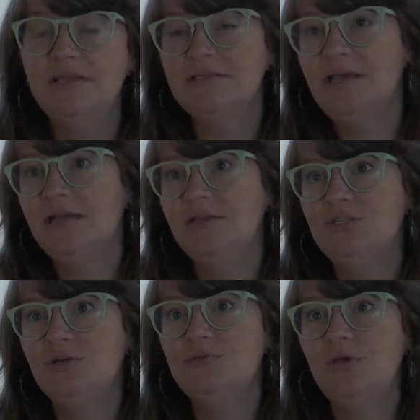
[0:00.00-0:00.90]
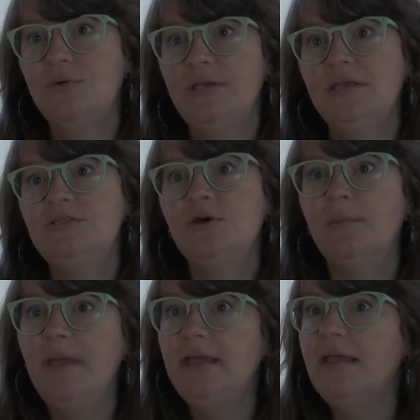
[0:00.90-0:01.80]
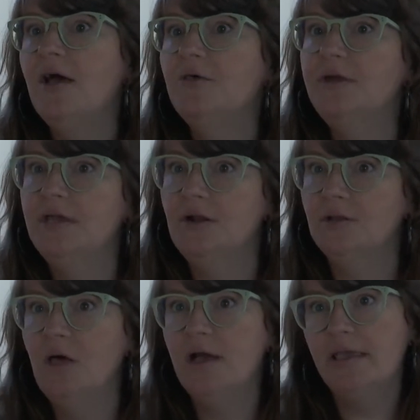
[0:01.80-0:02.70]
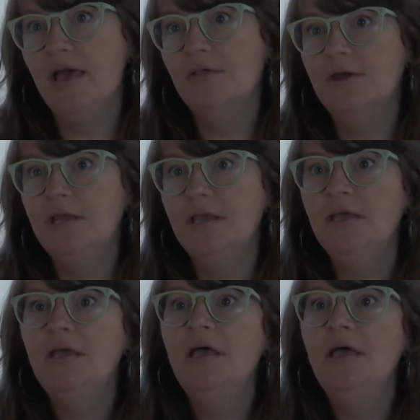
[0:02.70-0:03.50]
exciting shows going into our main gallery and our lot gallery.